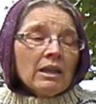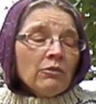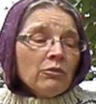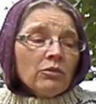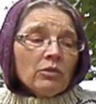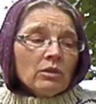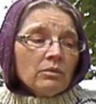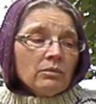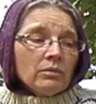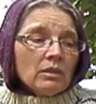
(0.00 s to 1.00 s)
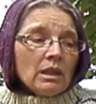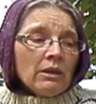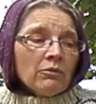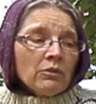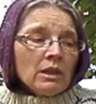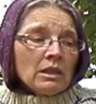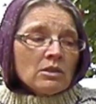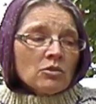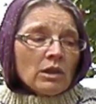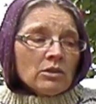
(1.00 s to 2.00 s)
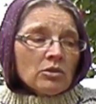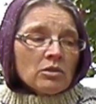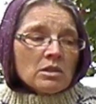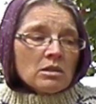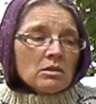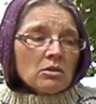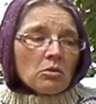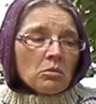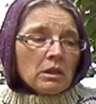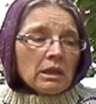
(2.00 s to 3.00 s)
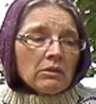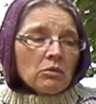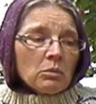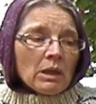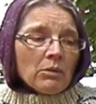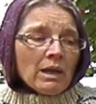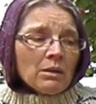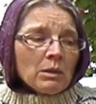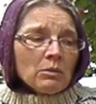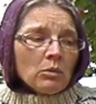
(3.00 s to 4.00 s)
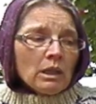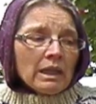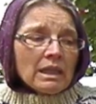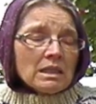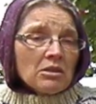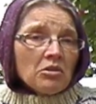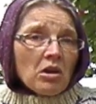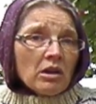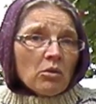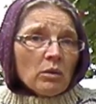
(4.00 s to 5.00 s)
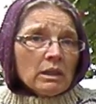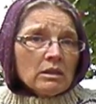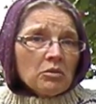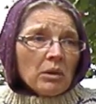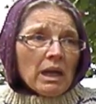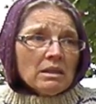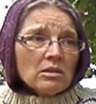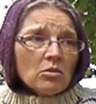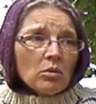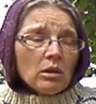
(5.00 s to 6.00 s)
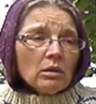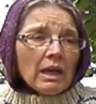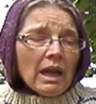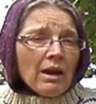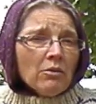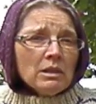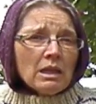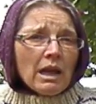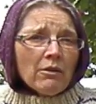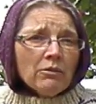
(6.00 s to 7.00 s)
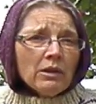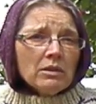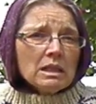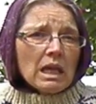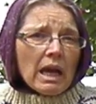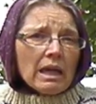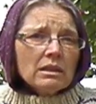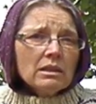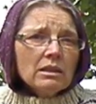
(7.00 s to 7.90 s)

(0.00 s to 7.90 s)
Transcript: if if the instructors don't want to give them that recommend, well, I guess they're mm-hmm. not going to grad school. No. How, how fair is that,